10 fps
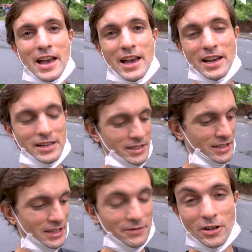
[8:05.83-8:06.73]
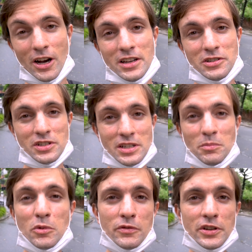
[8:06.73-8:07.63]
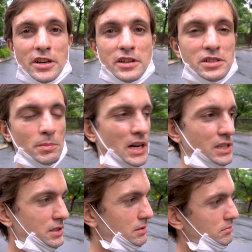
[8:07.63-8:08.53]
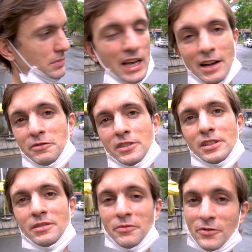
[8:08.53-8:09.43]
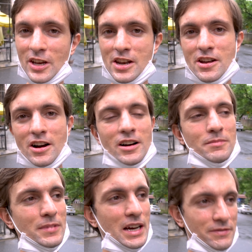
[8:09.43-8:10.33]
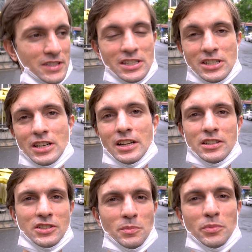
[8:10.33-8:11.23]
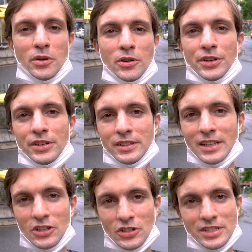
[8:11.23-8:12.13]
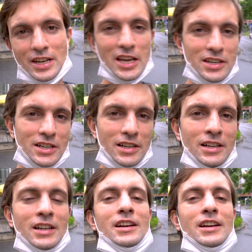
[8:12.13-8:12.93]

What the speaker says: And if you are interested in more videos about life in Vietnam, life teaching English abroad and countries in Asia,